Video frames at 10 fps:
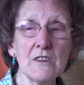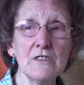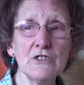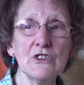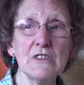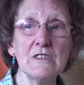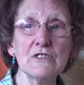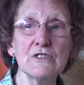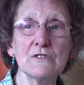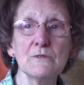a district
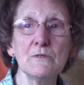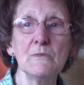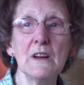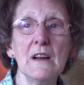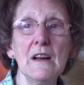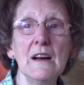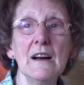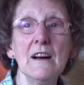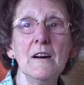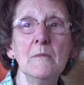nurse's home
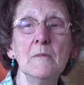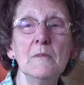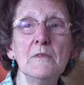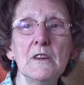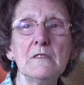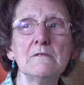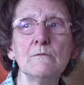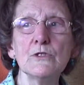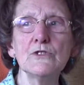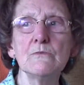um, that
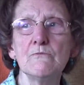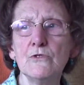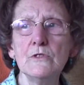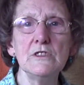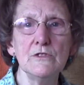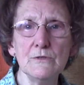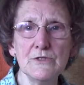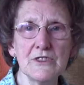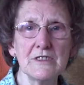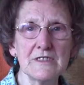wasn't fully
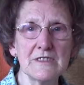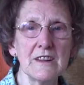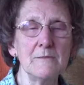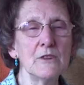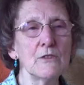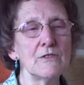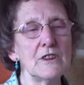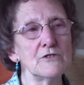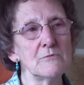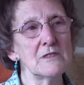used at the time of
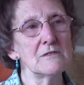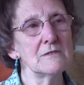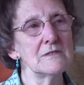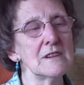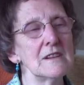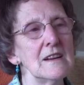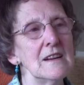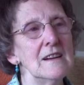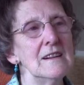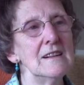Edgware Road.
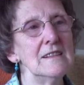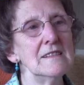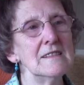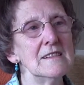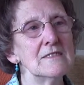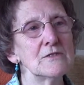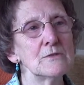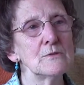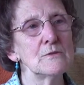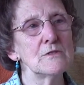And uh,
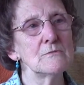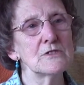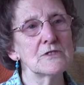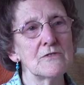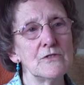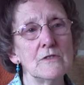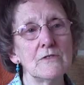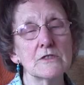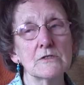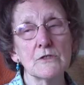so there was a few
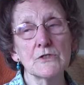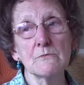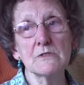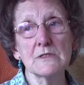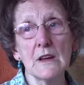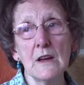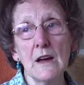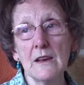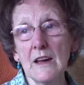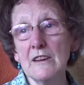of us because there was
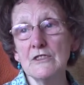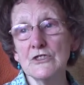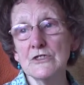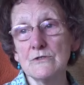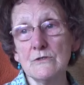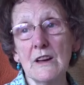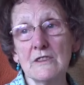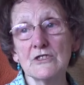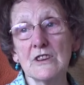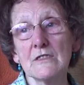an Irish, two
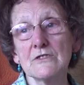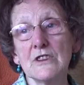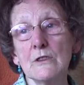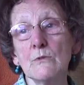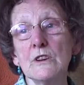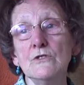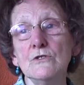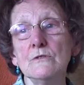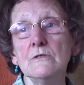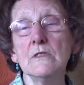Irish girls there, one
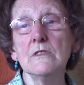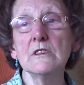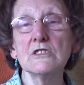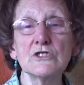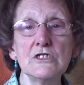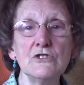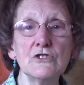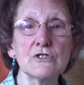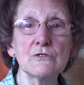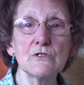doing the nurse
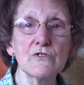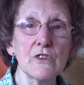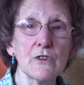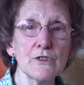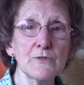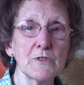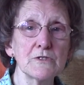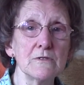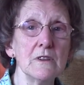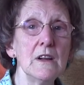teachers course for
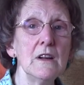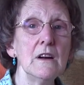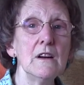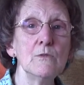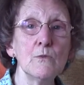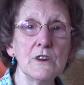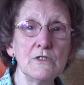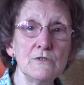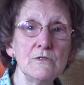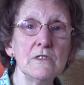hospital and
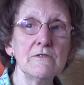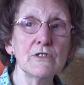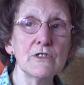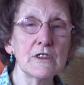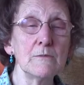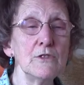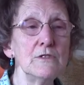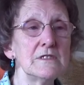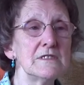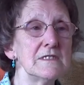one doing it for the
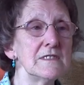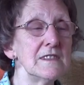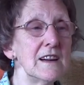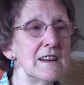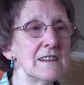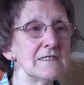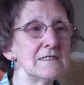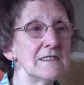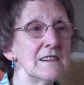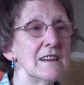community in
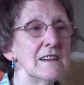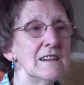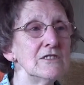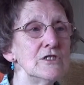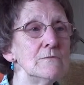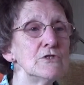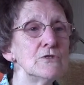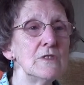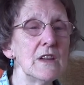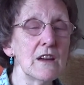Ireland. And she was
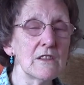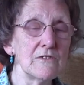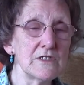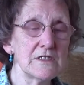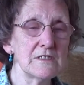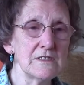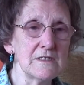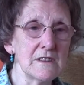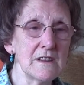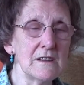doing the health
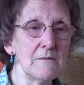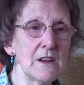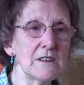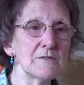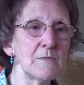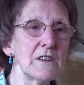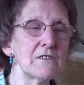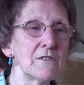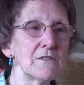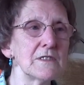visiting um,
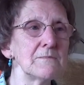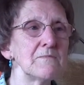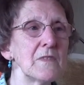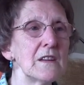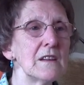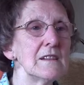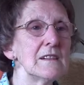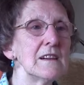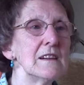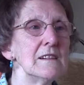aspect of it.
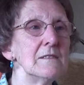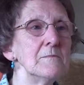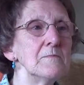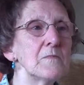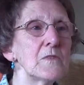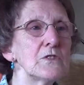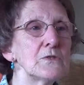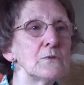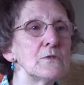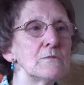Um,
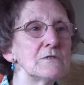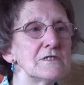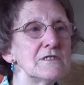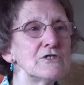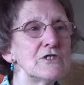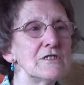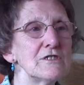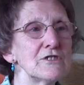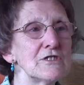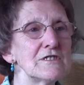so there was district
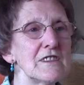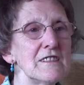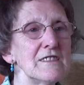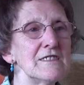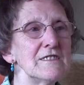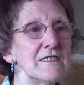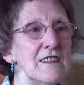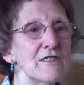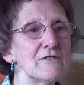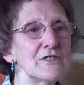nurses and
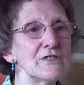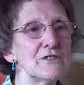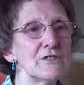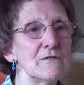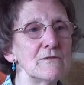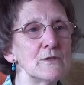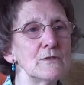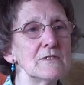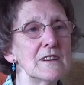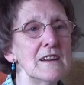health visitors
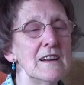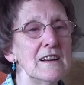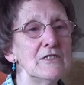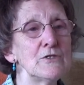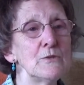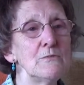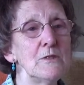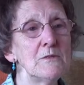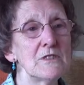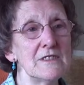involved. And so
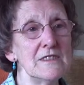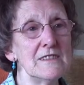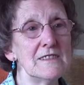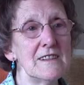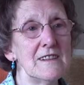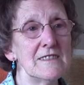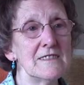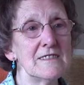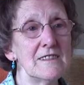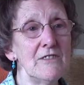we were there,
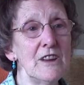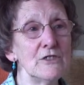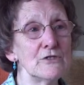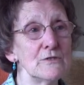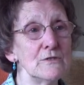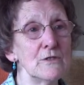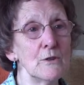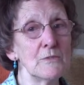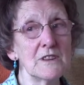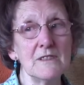and uh, very soon
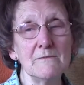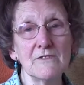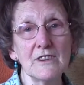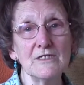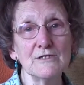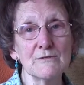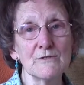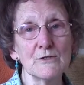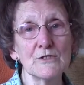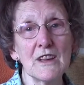all became friends,
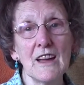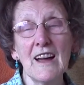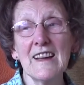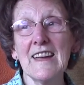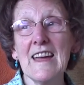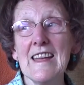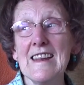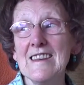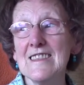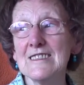of course.
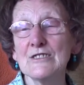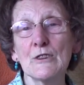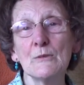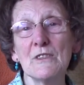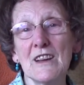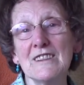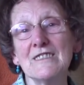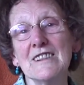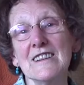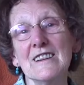Again, this
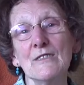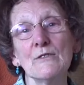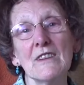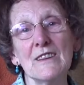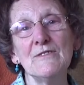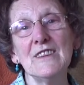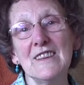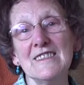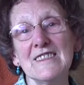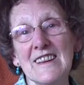camaraderie of living
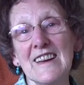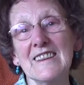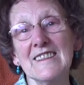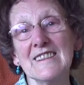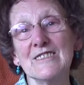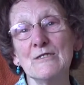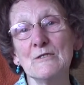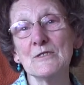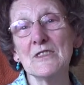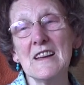in together, you
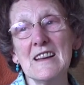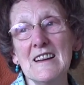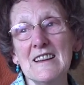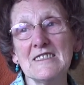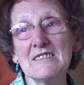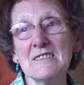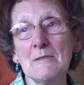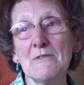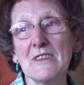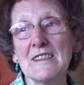know, it's
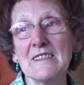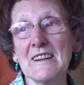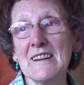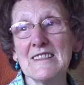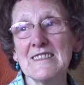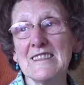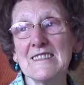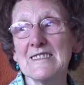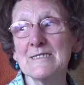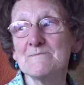something that I
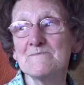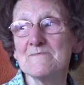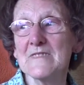think